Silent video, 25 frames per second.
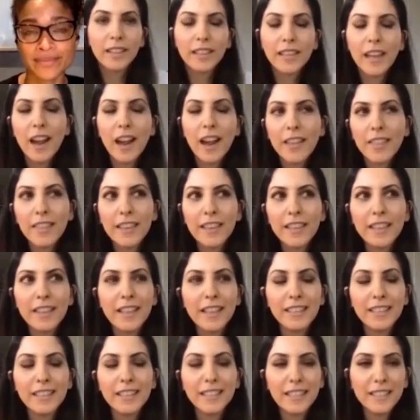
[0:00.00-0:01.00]
Yeah, I think
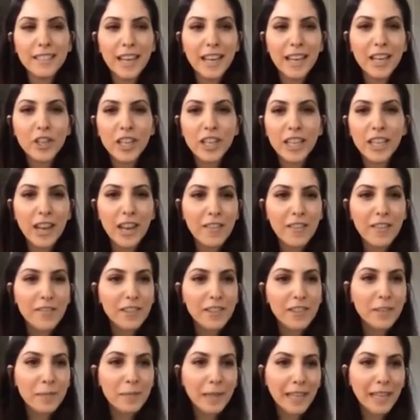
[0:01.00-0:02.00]
there's a tension
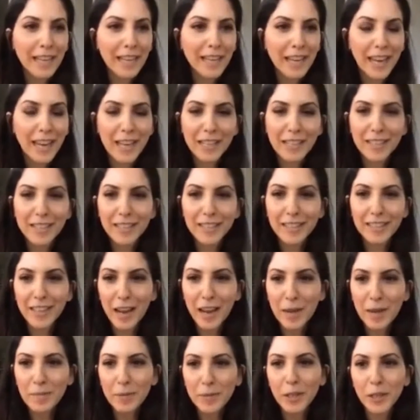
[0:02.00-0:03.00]
inevitably, and
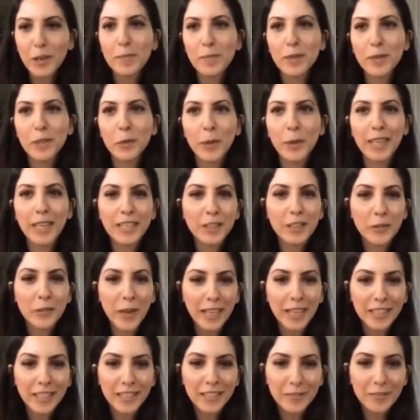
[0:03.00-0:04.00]
between
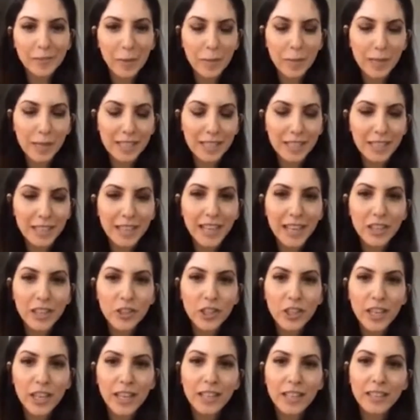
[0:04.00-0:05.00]
direct
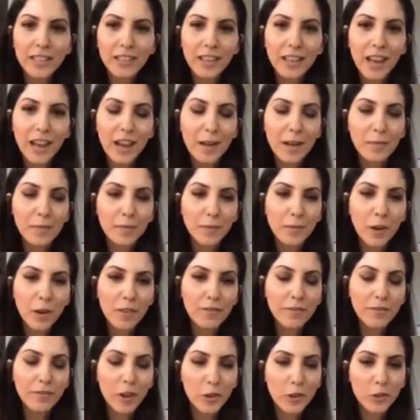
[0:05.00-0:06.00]
representation
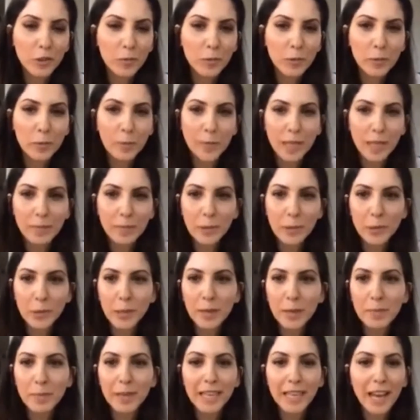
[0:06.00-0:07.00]
of vulnerable people
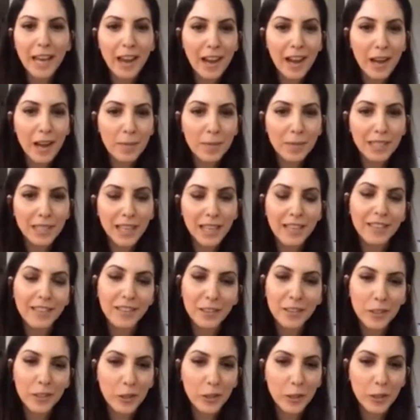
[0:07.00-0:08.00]
and being at arm's
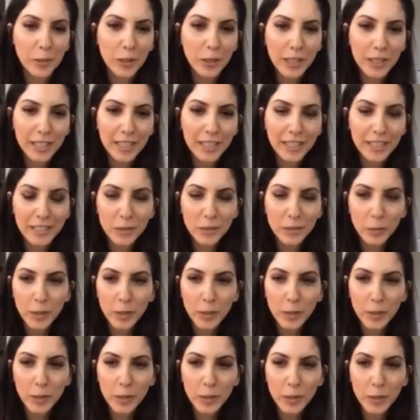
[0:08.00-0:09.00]
length to communities,
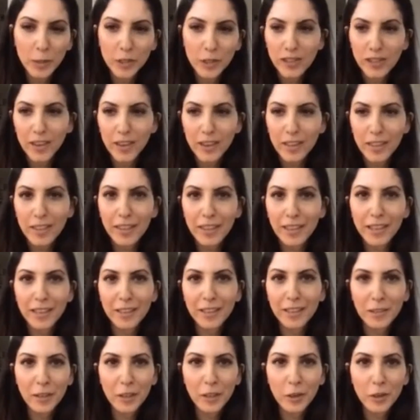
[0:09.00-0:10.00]
which I
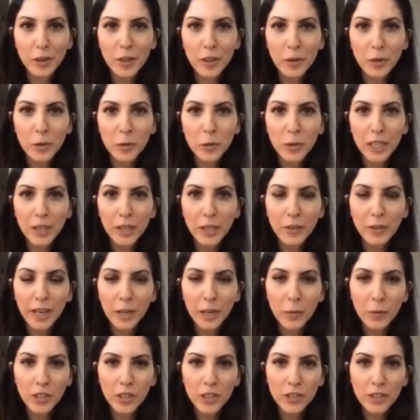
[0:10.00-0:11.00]
think those really
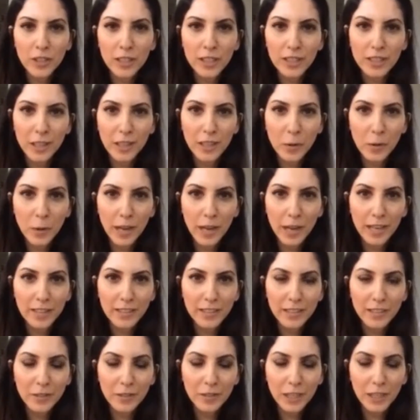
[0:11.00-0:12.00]
great questions that were
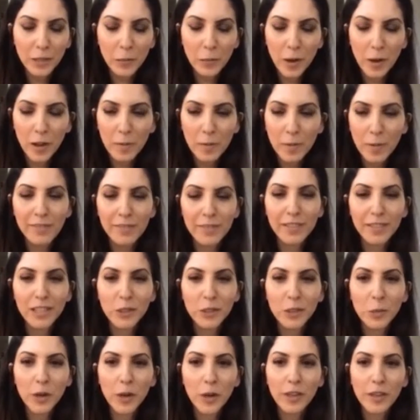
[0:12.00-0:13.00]
answered really well by
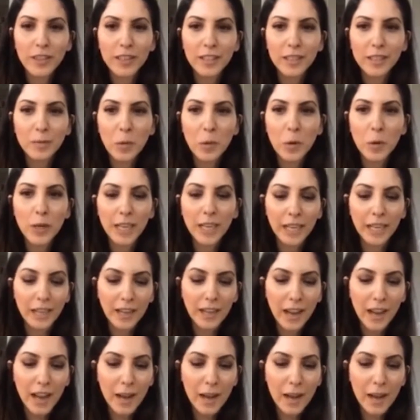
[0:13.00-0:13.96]
Vince Warren this morning.